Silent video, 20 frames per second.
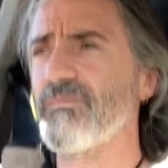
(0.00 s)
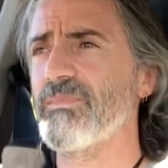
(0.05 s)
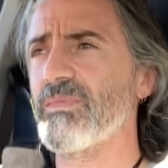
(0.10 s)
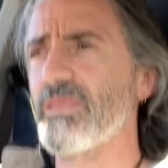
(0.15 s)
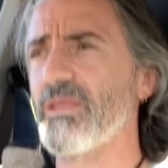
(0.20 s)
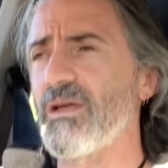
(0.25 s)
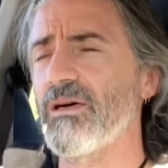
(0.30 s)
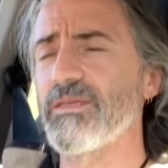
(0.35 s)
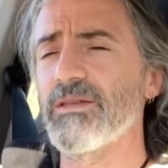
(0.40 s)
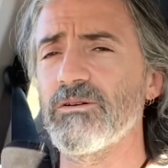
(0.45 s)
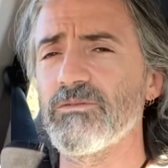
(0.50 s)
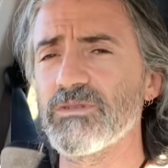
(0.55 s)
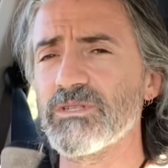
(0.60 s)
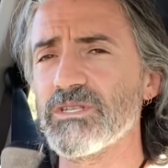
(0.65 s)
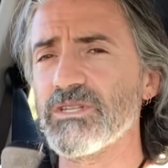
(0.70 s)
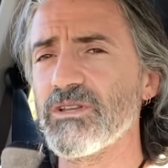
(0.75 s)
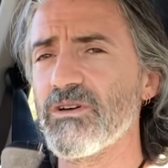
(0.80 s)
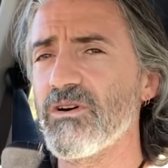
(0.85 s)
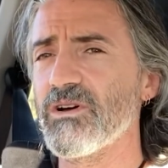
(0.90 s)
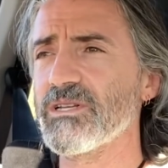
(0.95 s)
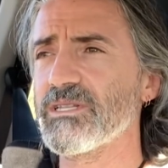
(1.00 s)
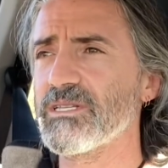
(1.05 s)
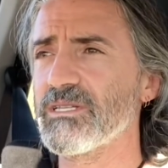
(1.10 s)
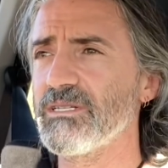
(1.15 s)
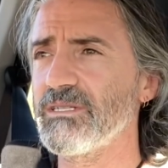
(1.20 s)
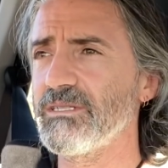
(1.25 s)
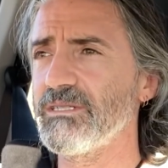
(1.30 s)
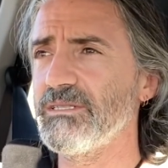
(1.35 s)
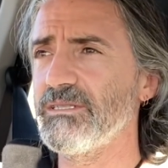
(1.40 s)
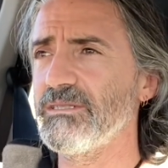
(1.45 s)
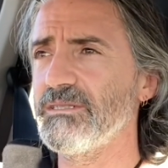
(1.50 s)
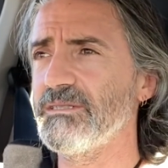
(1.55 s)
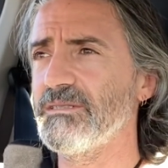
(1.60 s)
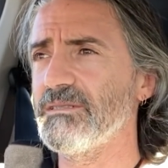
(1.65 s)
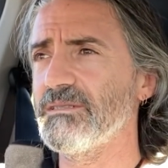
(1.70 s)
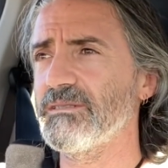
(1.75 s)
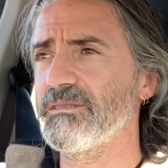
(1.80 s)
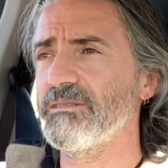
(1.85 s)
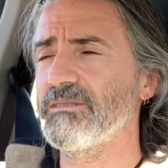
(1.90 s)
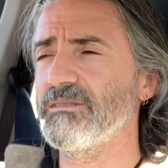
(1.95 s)
I think it was
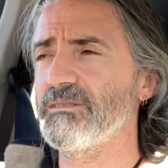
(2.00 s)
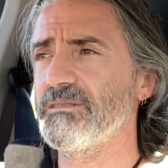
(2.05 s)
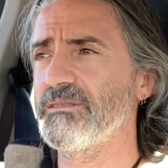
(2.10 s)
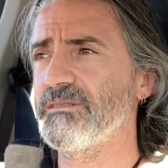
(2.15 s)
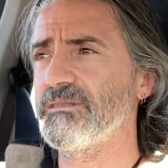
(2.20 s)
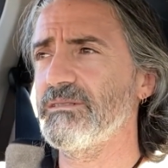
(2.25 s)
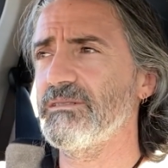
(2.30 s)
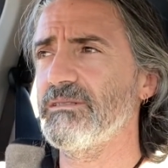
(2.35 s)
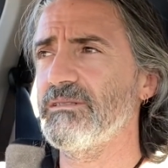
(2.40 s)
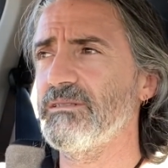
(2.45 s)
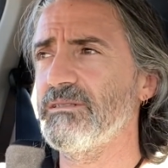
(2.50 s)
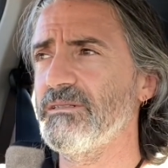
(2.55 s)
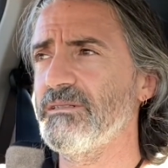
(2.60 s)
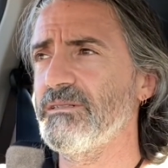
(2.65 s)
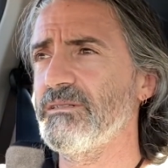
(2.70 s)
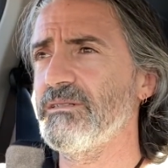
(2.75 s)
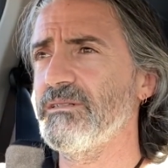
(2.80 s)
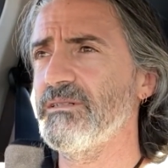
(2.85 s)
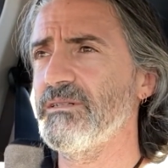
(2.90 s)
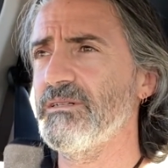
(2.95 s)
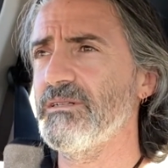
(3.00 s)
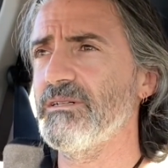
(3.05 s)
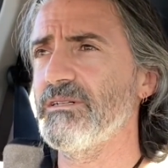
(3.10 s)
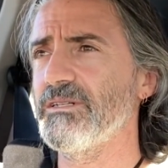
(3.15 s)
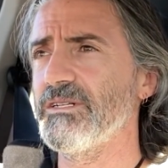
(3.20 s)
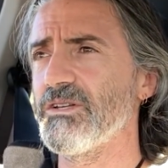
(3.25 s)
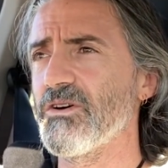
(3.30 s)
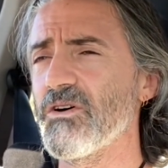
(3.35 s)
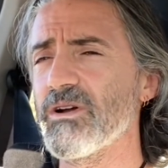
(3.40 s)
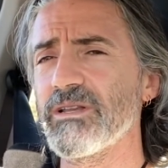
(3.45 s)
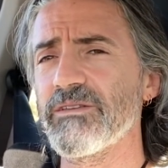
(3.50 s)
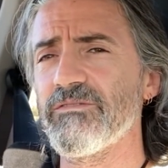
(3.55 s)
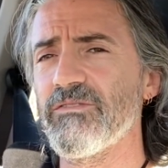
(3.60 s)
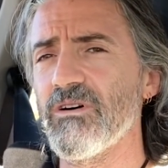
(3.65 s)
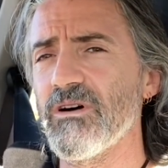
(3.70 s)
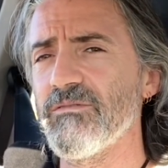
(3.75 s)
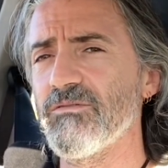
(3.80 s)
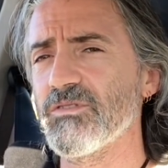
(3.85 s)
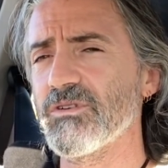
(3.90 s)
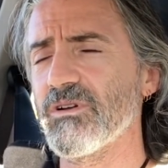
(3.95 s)

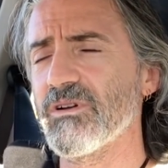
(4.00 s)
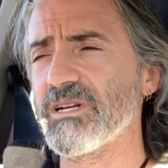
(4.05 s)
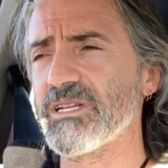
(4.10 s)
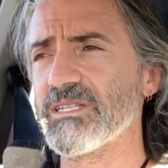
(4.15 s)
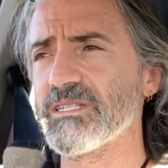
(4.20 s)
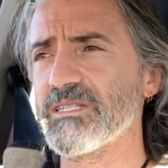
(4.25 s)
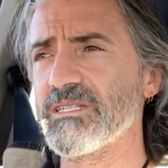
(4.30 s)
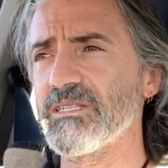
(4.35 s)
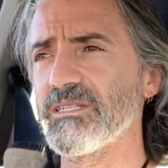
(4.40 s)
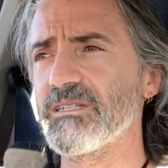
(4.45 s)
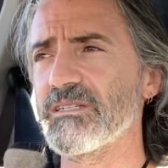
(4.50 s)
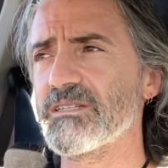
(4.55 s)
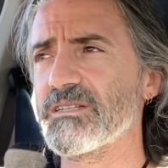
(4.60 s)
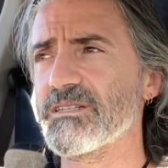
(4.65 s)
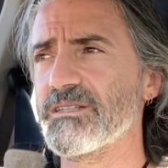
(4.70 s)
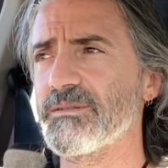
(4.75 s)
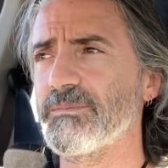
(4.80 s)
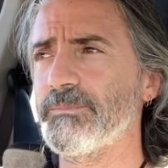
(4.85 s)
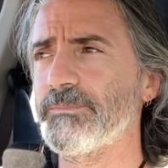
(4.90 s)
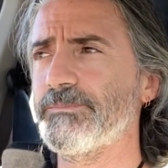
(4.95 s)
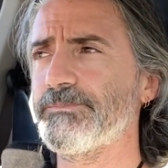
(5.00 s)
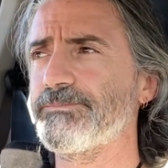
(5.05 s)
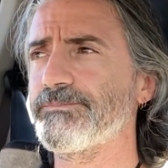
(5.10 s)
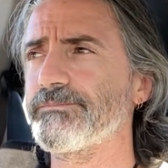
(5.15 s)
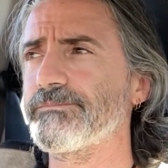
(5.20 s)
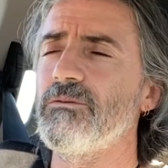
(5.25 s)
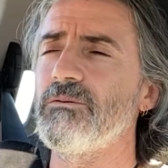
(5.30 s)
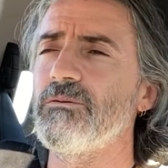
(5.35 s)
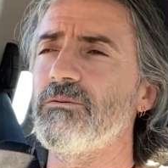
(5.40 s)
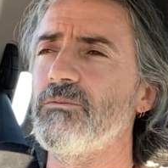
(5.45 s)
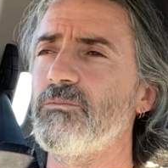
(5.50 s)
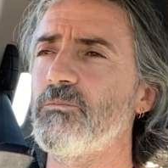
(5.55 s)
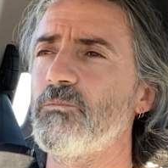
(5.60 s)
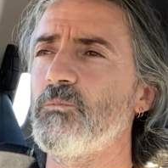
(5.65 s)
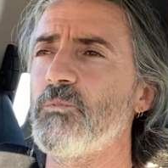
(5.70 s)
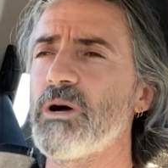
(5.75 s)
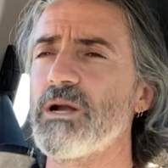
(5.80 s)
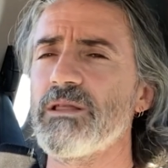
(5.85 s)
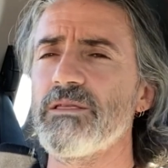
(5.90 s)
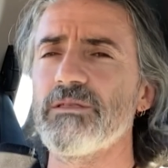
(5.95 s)
1995 or 96,
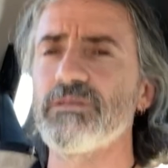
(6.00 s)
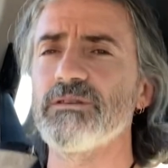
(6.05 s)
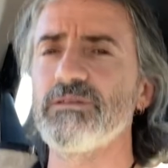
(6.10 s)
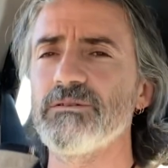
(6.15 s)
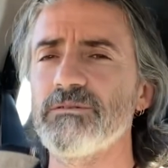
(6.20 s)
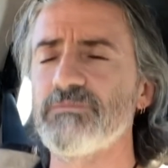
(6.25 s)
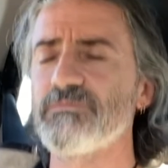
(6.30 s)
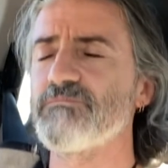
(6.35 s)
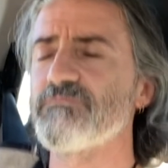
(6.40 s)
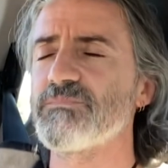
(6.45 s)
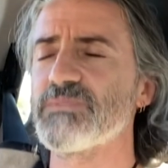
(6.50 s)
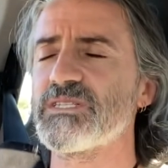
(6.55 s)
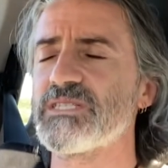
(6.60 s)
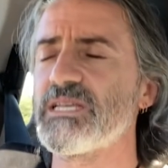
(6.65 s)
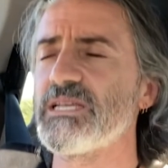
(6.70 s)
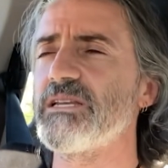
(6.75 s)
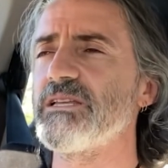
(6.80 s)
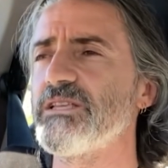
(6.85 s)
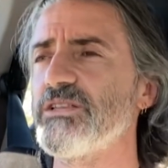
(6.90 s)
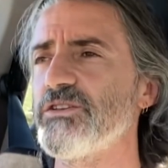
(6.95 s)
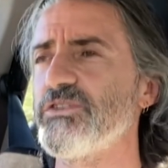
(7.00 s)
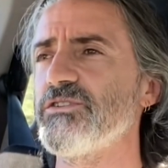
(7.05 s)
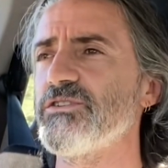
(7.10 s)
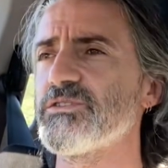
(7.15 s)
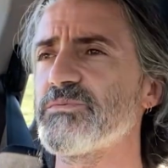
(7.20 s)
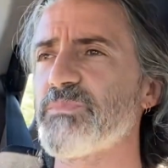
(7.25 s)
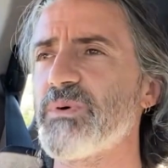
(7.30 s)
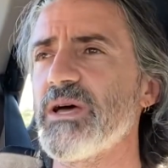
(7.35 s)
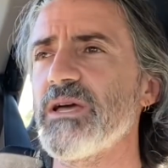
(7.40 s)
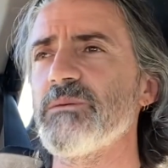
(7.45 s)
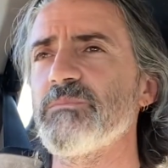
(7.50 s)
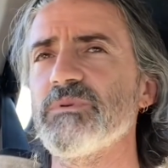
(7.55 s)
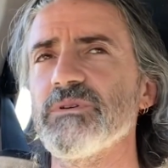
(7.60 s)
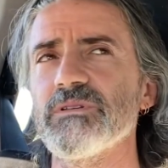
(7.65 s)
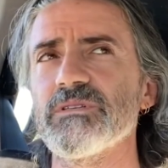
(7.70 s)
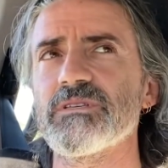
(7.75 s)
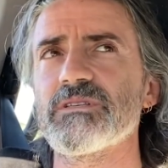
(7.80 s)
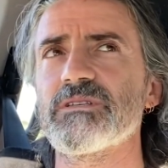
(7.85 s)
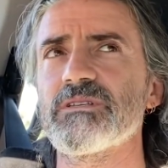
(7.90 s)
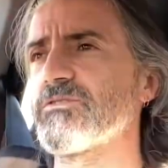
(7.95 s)
one of the Sydney
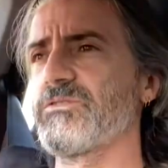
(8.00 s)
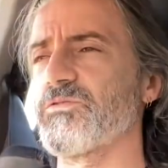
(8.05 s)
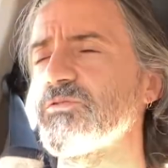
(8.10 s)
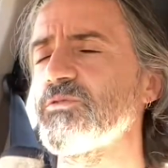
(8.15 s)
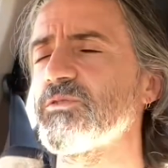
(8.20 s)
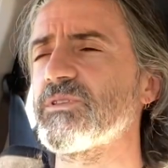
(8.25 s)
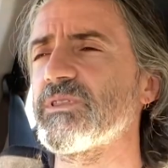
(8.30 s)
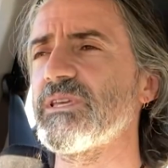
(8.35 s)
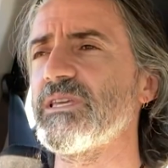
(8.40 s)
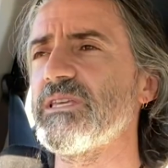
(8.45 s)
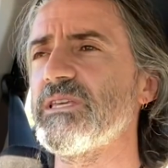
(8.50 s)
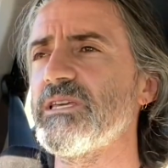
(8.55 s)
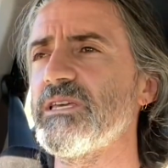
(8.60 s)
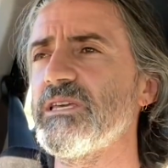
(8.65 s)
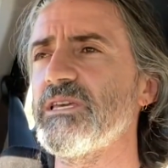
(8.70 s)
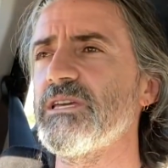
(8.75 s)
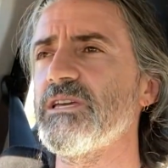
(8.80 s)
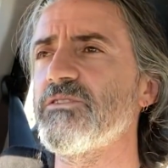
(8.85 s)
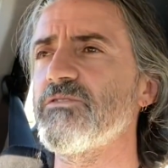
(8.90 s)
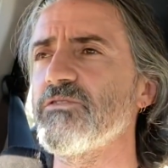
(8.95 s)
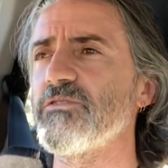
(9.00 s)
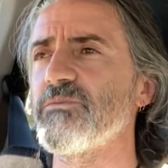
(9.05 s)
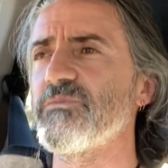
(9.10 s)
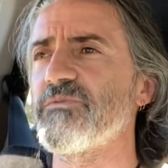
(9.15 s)
newspapers took the year group